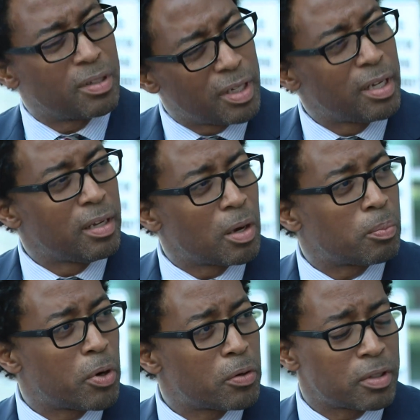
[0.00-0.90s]
see a young
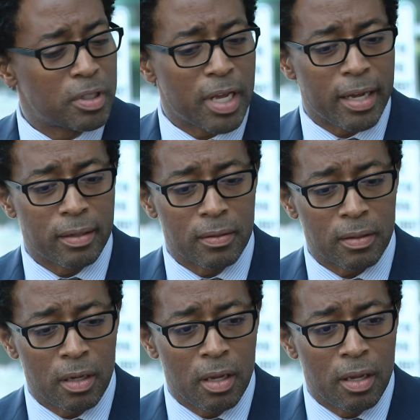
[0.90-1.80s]
person that
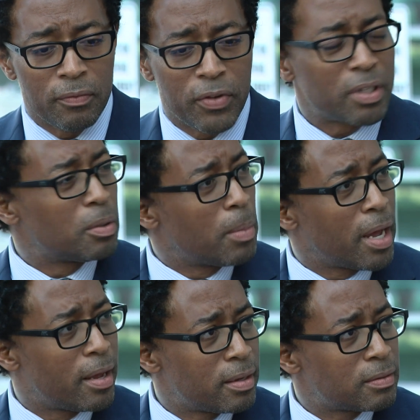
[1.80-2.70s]
is
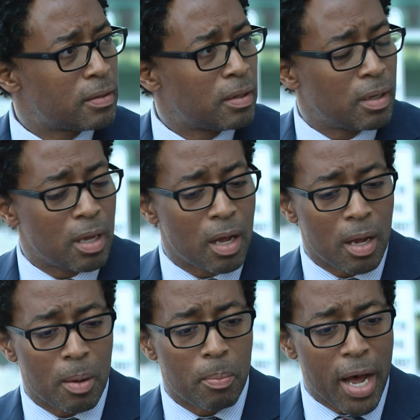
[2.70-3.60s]
victimized
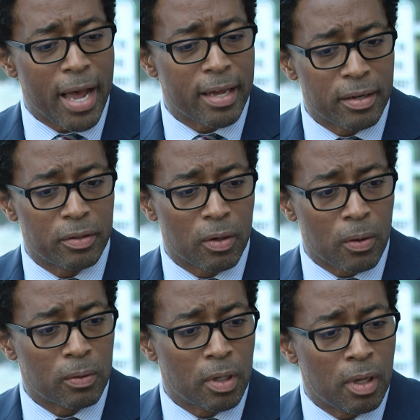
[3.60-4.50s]
by an adult,